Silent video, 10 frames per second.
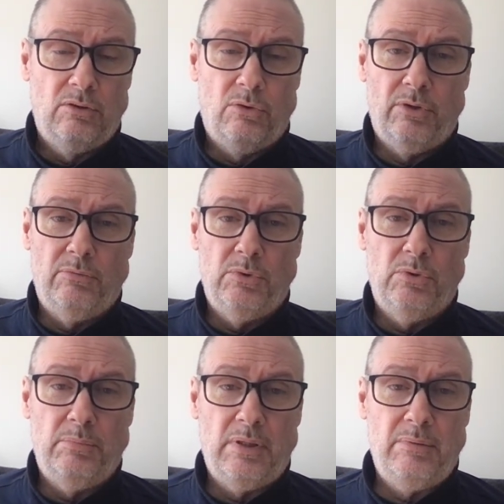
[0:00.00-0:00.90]
or the
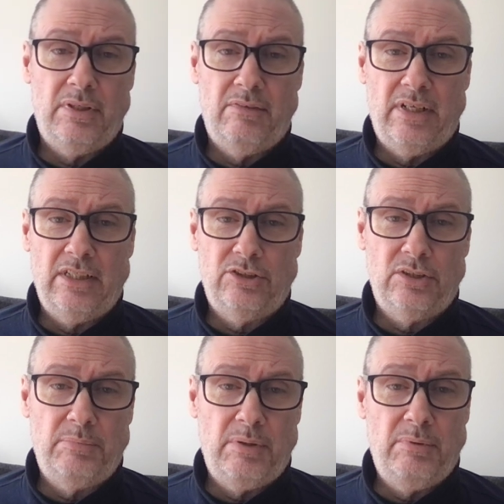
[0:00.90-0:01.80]
room, maybe they're
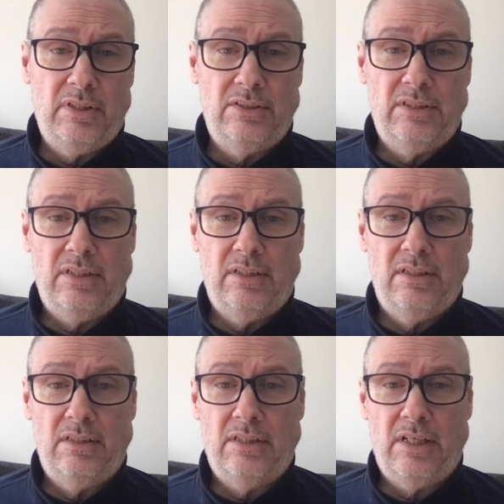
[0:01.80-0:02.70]
anxious, maybe they're sitting in
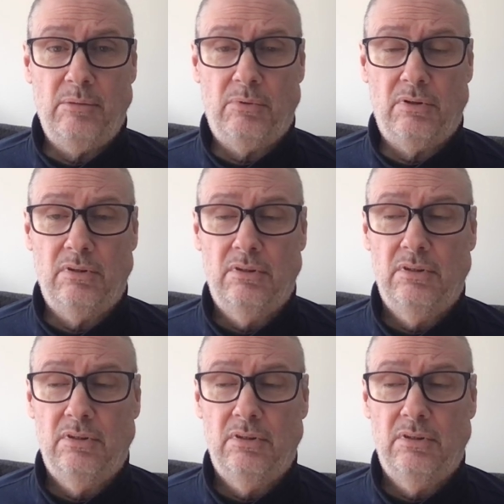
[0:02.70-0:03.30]
the table,